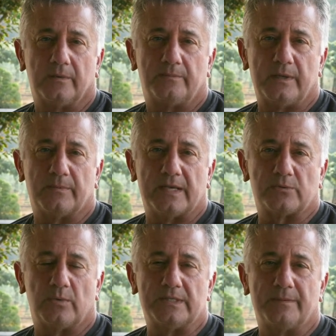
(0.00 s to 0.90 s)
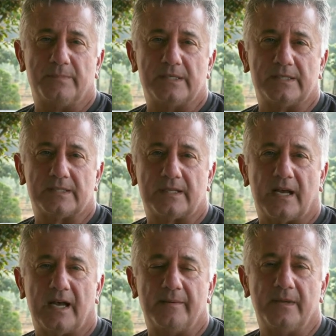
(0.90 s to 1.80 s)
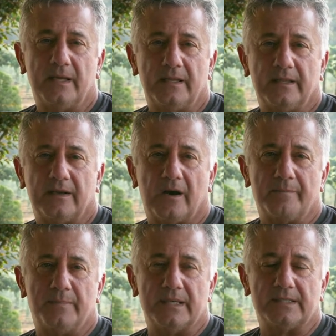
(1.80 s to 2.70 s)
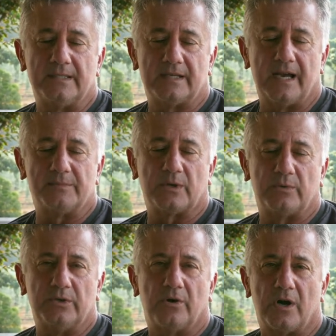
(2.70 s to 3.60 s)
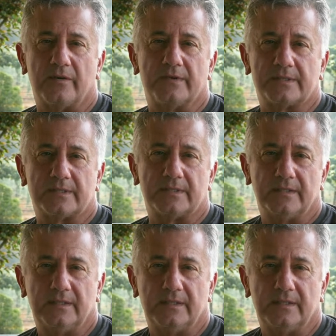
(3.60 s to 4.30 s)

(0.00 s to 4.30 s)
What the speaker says: People ask, well, when's the busiest time? There are busy times like when you harvest.